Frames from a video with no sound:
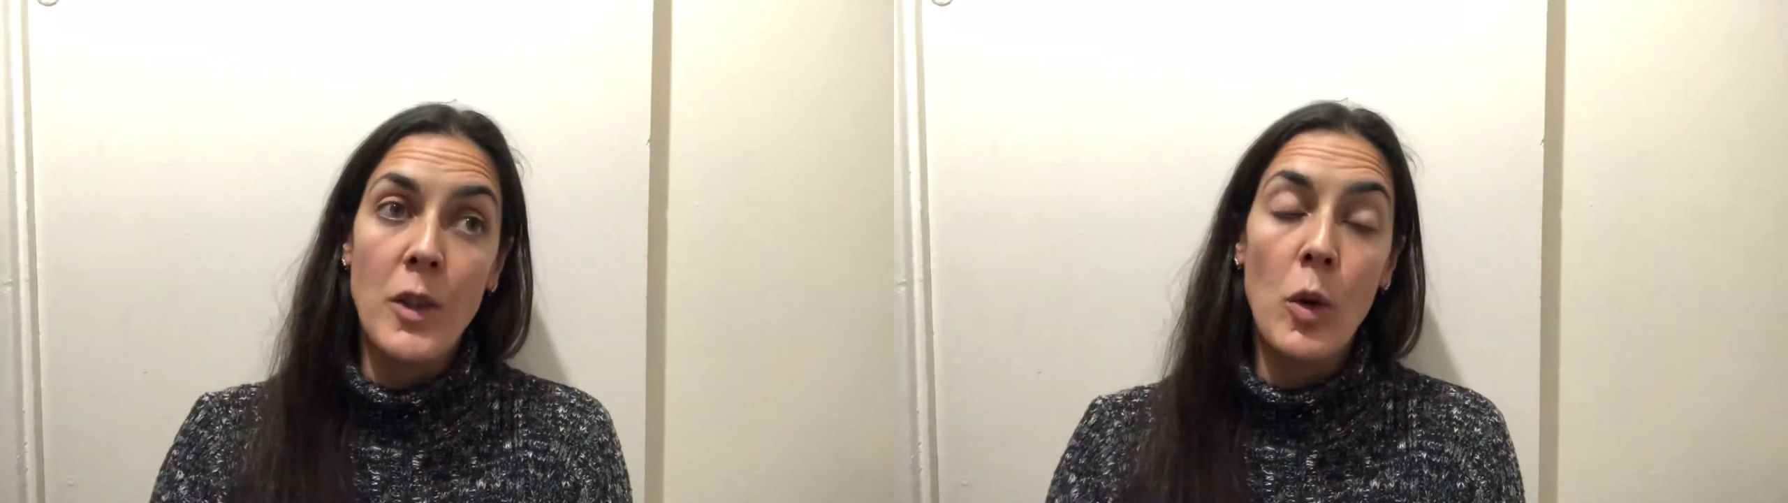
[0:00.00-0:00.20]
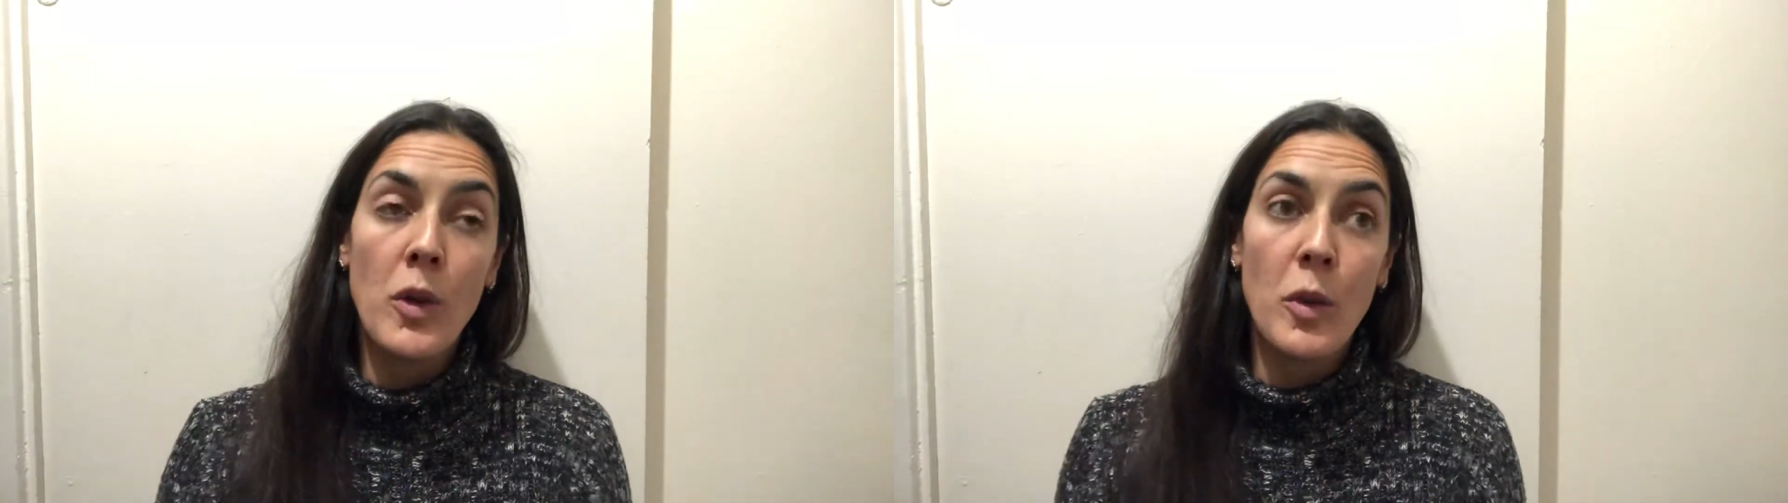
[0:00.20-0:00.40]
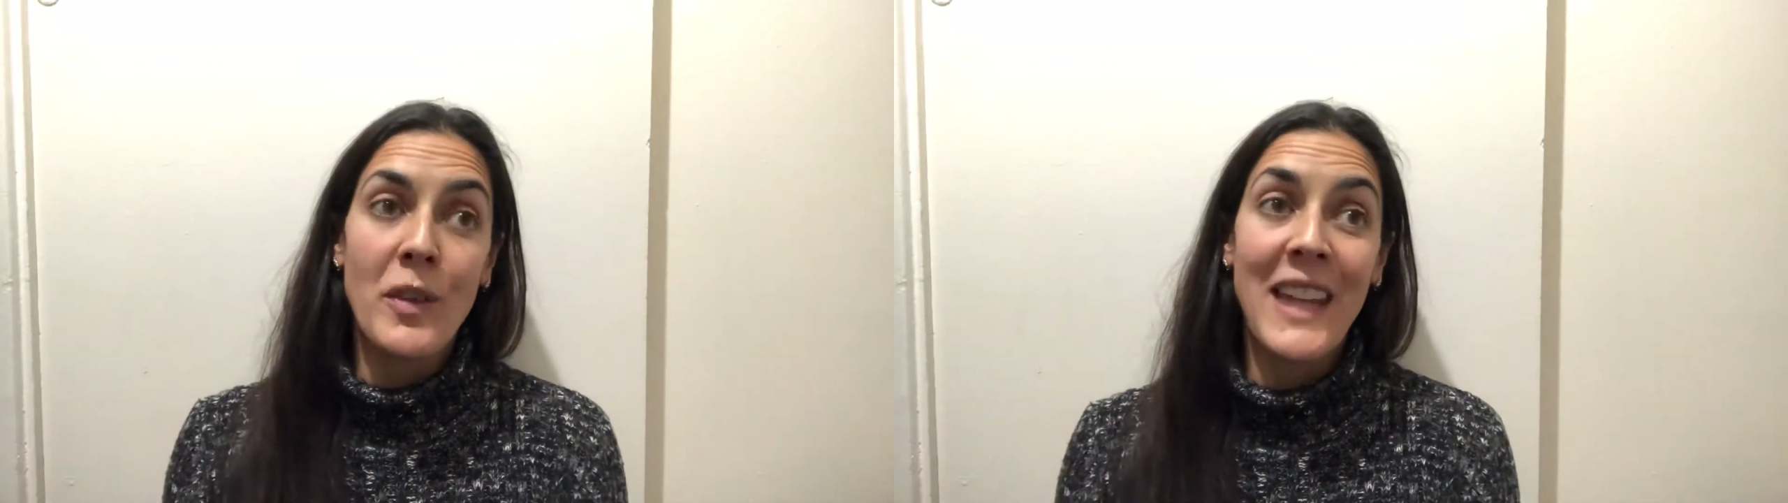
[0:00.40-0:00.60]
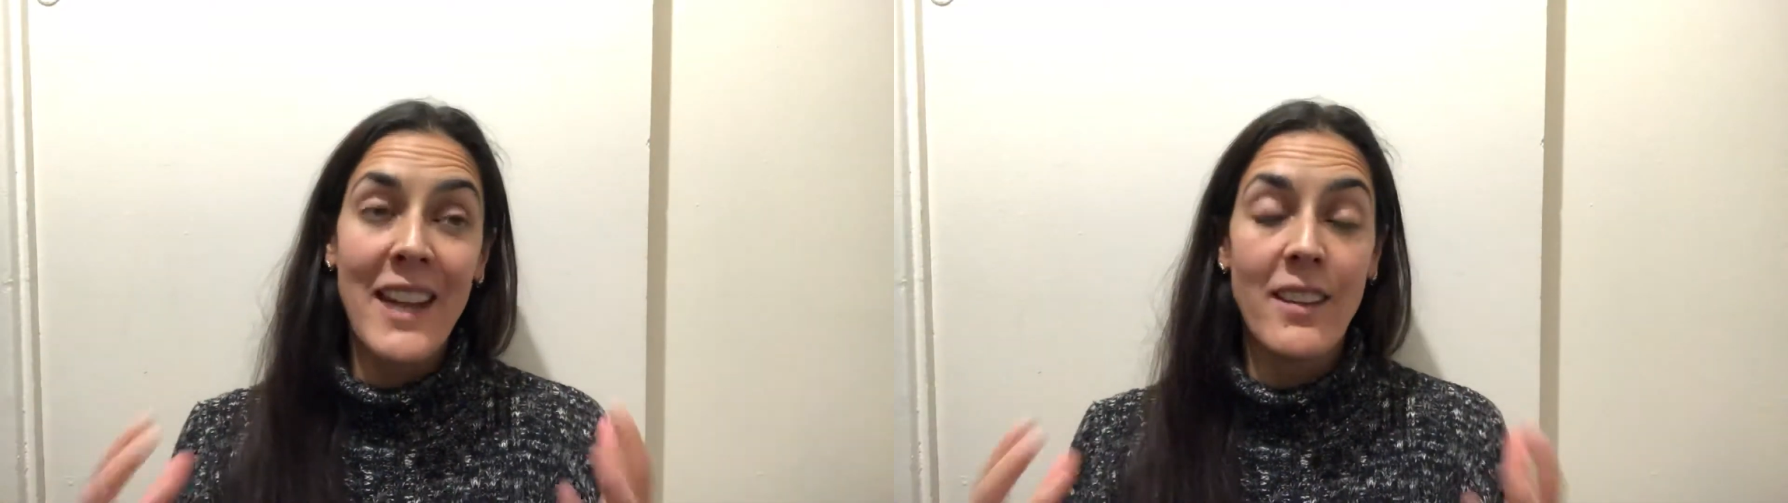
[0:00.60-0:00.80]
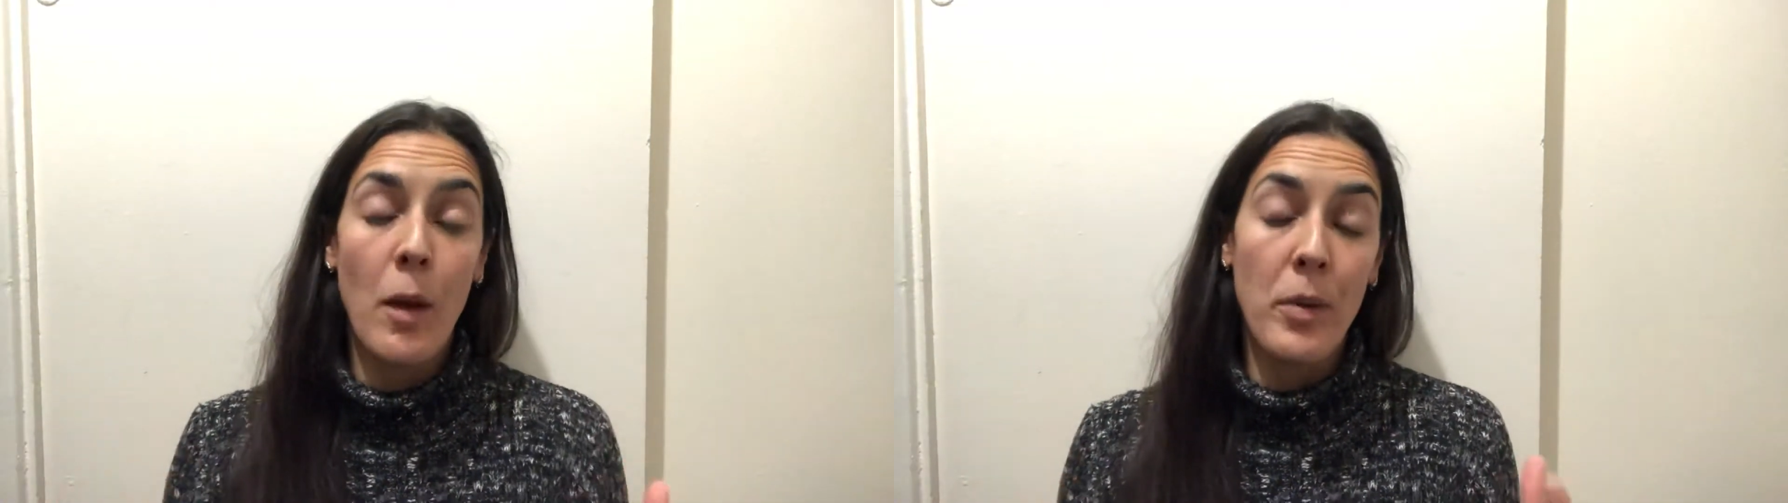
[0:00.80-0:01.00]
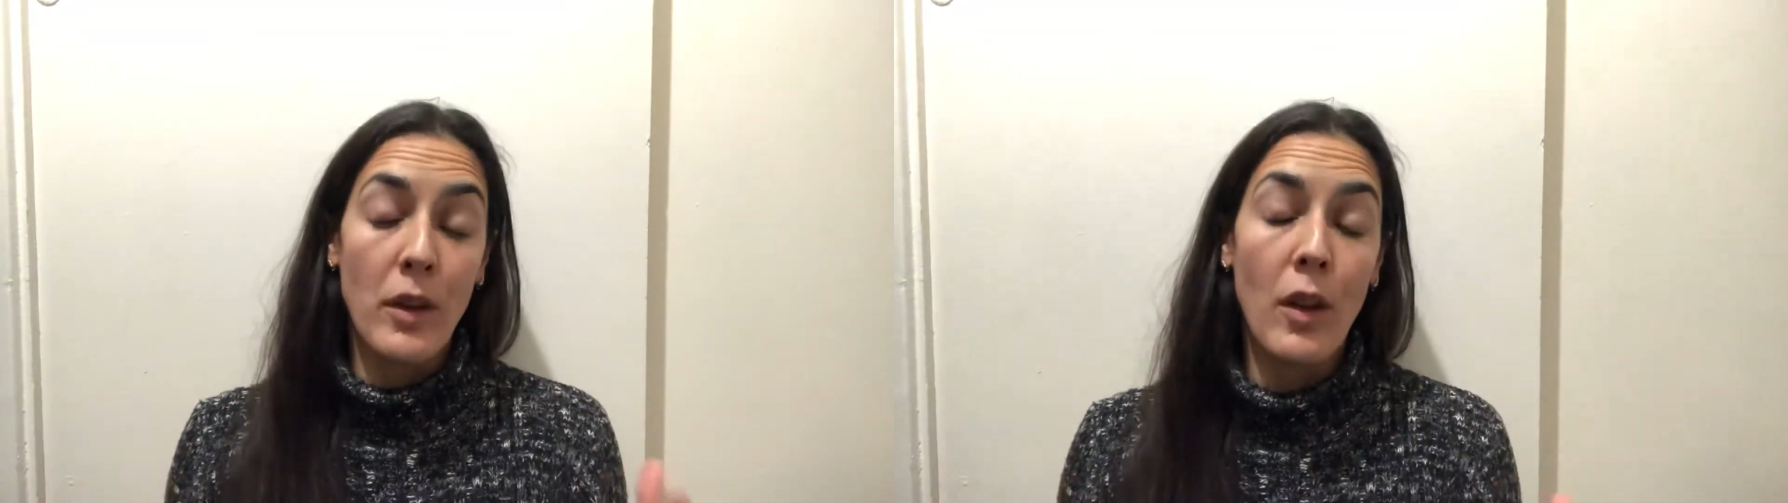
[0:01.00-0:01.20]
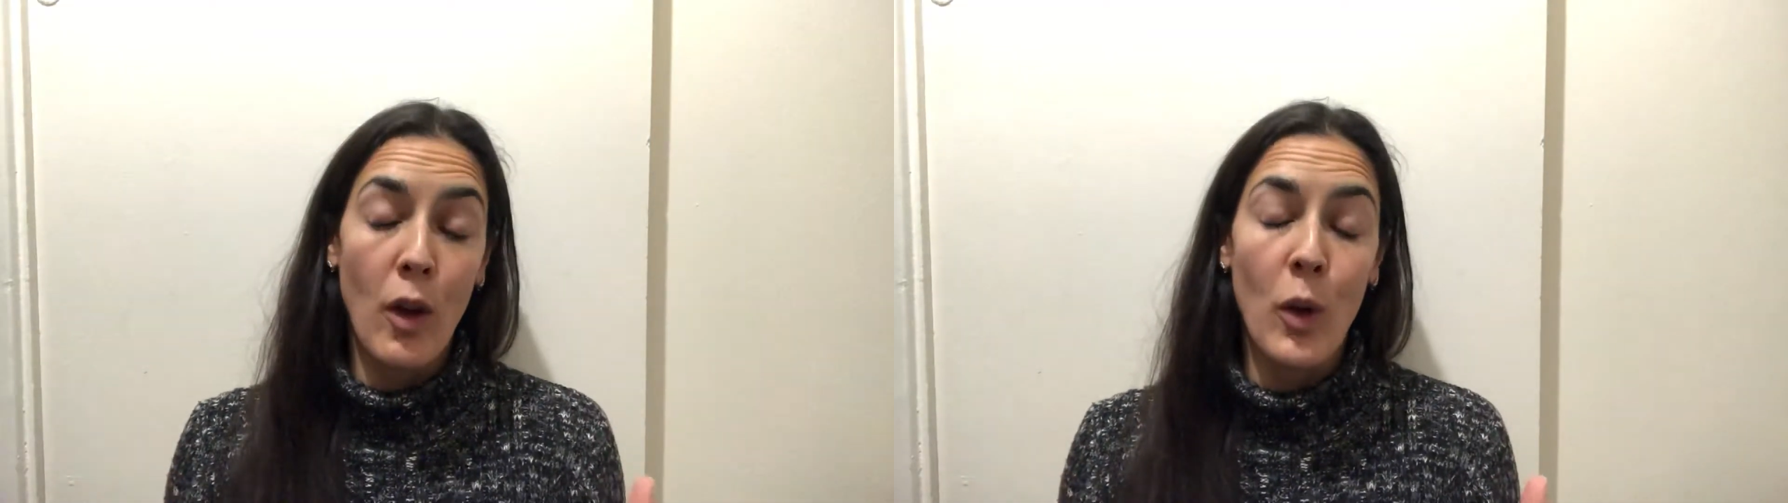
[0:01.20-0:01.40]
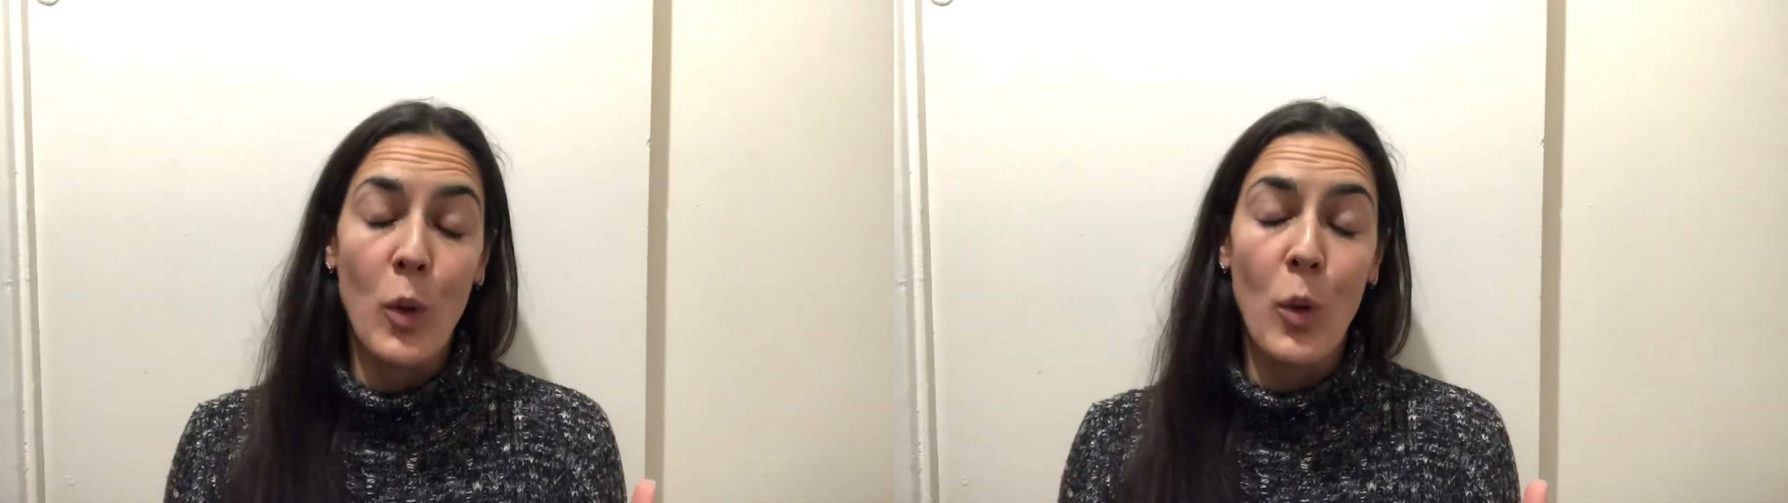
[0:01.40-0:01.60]
your sort of get up and
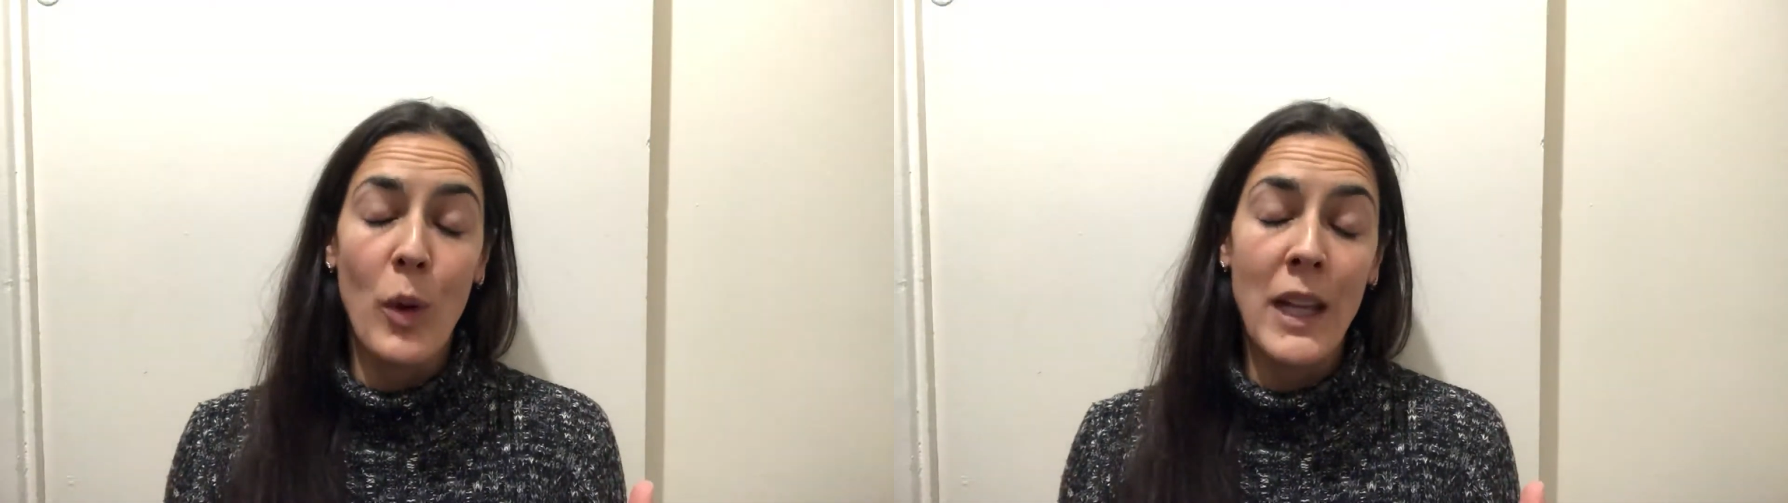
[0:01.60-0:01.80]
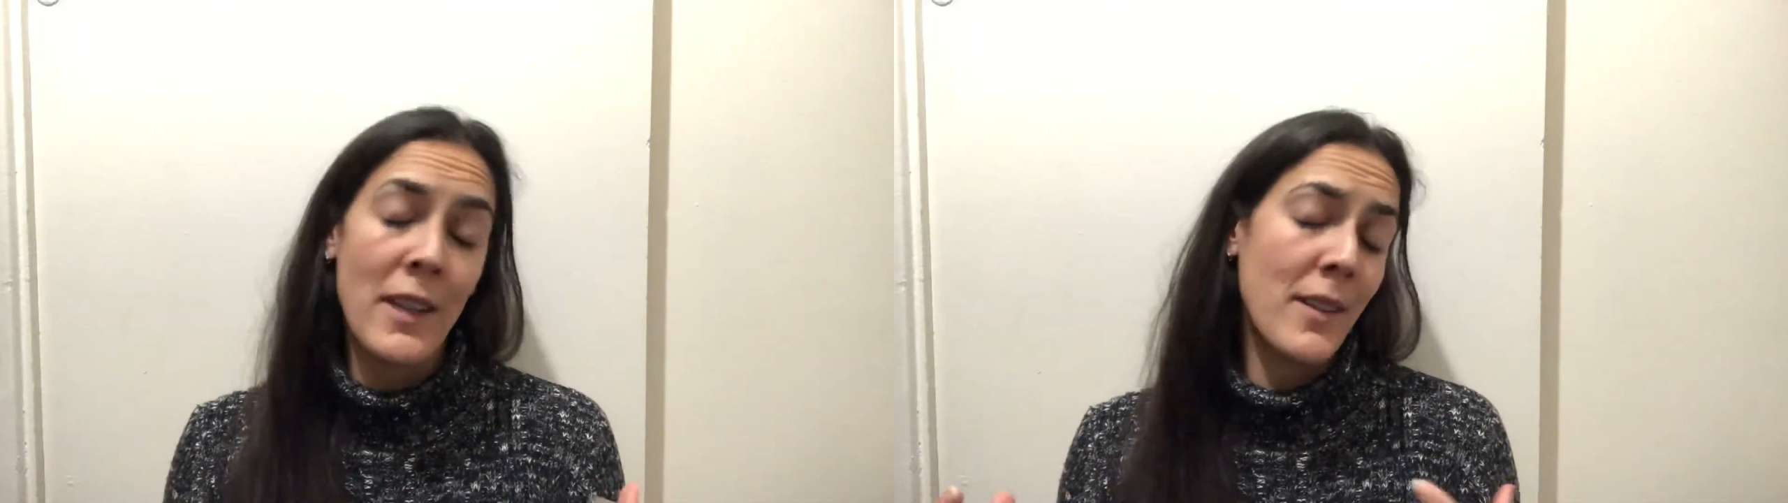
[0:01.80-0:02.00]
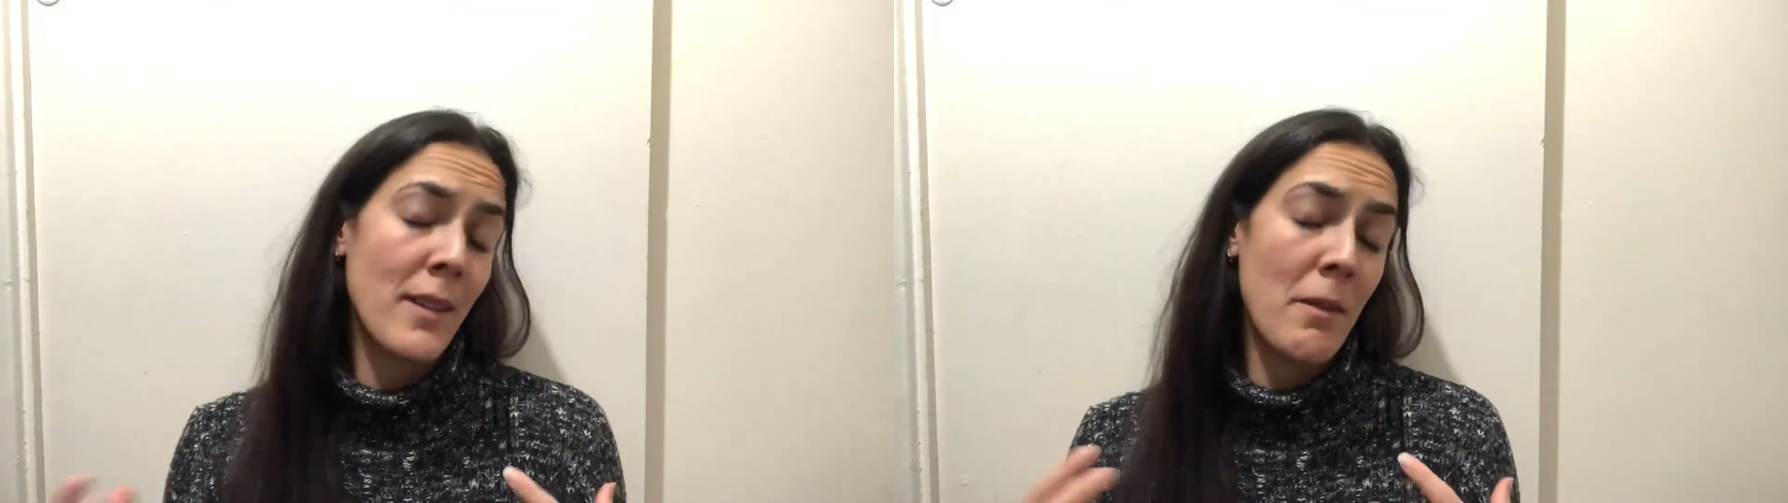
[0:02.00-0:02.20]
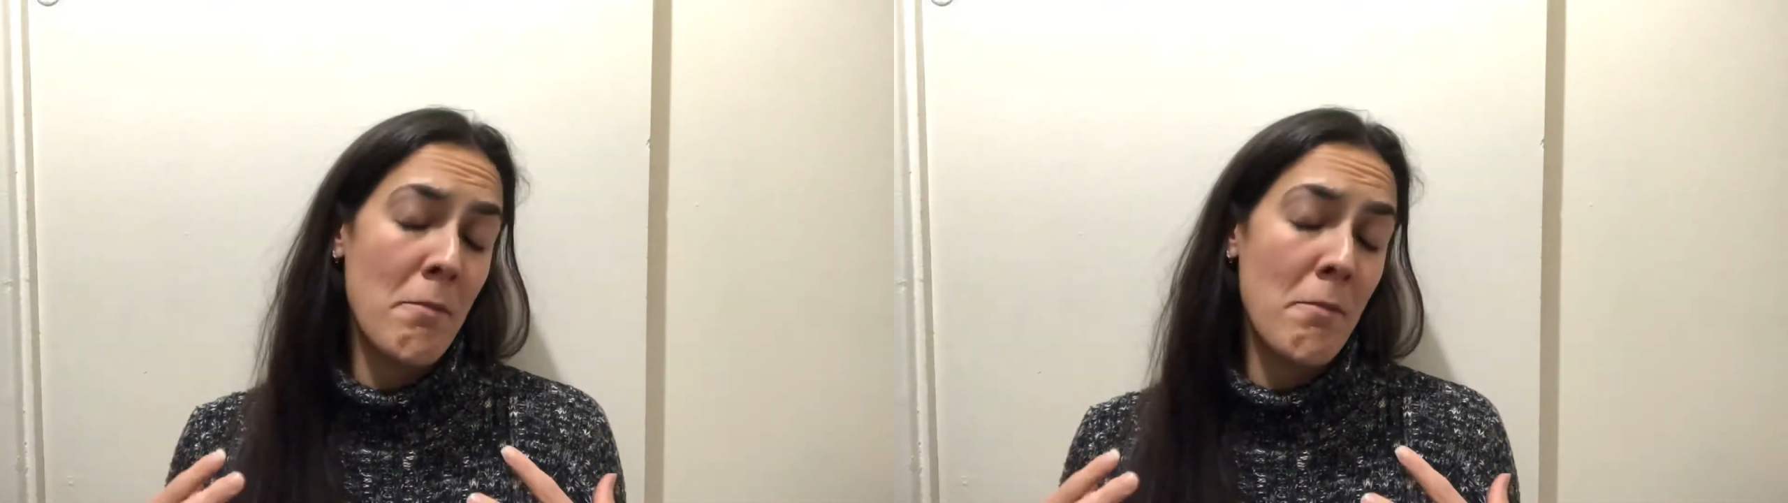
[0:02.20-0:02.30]
go is